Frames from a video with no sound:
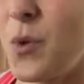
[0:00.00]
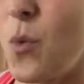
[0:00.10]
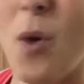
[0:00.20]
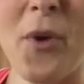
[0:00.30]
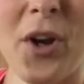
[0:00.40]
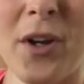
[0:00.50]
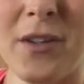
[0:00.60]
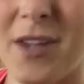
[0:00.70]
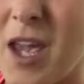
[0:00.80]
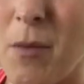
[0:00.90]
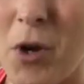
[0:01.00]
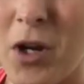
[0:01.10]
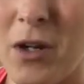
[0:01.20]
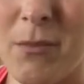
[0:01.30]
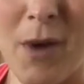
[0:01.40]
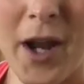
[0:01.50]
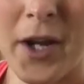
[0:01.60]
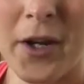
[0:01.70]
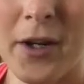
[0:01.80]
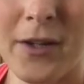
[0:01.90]
Walmart, Kmart,
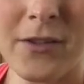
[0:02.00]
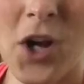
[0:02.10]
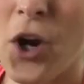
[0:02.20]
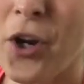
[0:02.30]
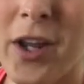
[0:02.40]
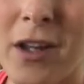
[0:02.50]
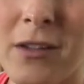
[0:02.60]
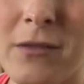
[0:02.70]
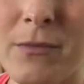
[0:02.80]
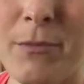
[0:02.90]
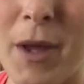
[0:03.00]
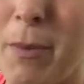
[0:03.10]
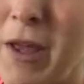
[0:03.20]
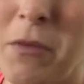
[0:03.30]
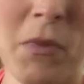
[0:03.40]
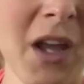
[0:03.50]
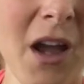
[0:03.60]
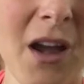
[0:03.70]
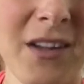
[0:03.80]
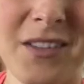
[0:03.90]
Meijer, Target, Bed Bath &
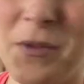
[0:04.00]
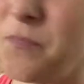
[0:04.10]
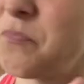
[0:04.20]
Beyond,